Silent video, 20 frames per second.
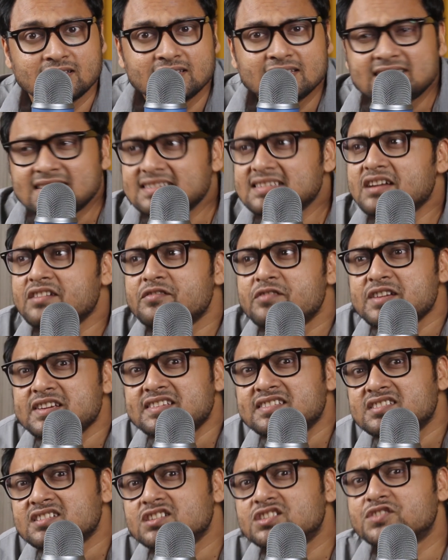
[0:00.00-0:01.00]
This is a
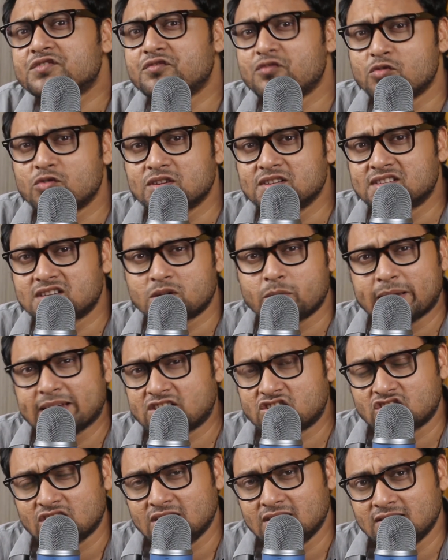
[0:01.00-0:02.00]
research focused
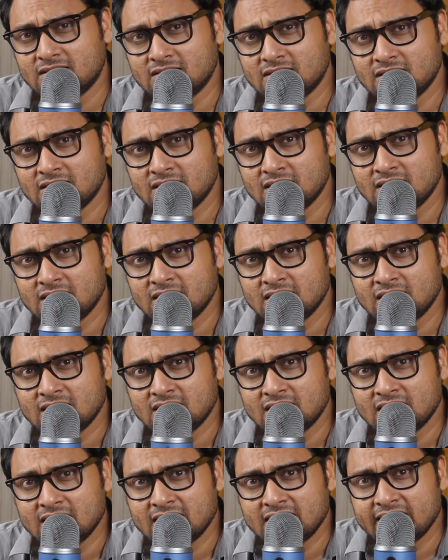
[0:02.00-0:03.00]
question.
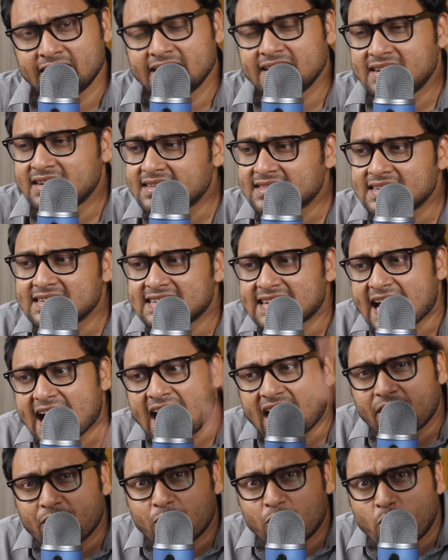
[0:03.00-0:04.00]
It doesn't
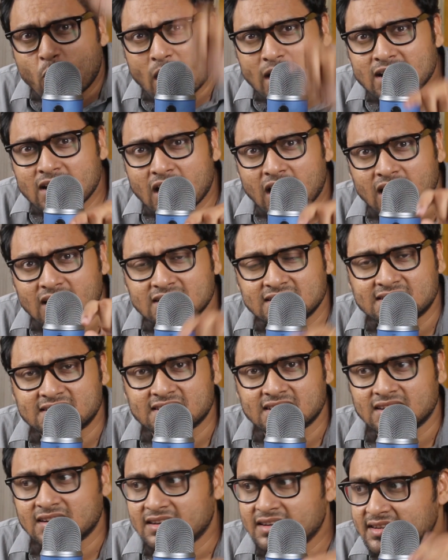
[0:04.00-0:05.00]
have one
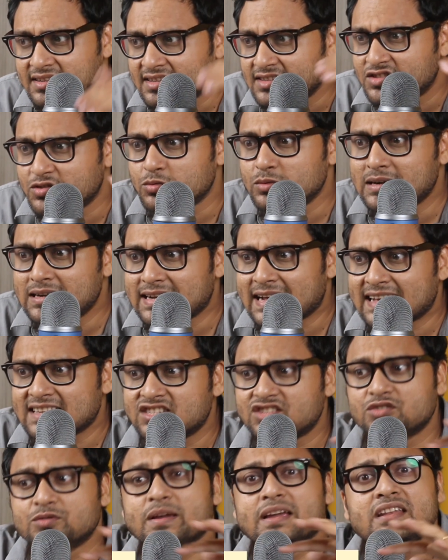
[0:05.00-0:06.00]
answer. The student
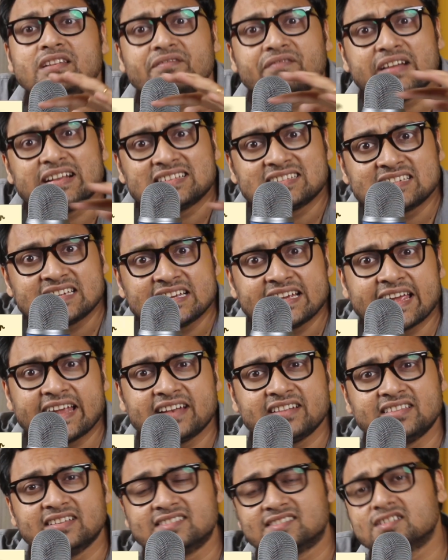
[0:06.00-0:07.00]
has to
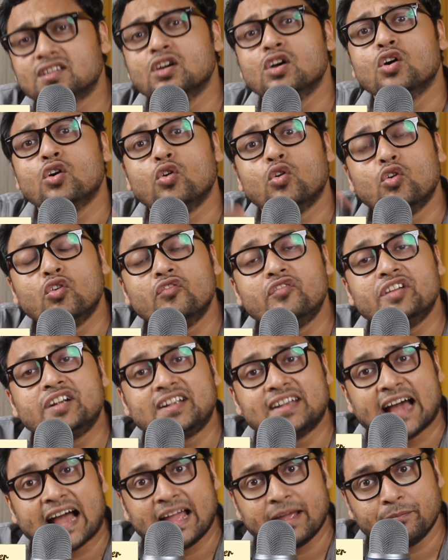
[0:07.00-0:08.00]
investigate this over
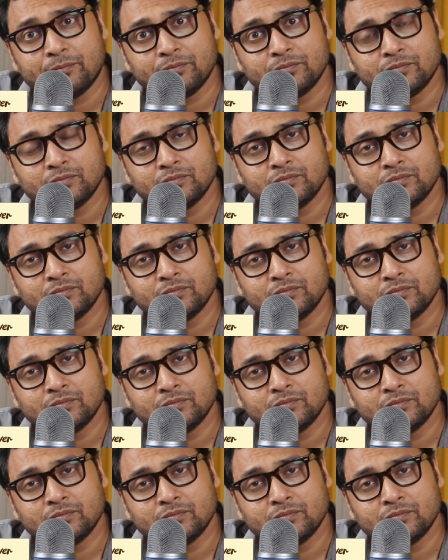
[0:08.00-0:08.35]
time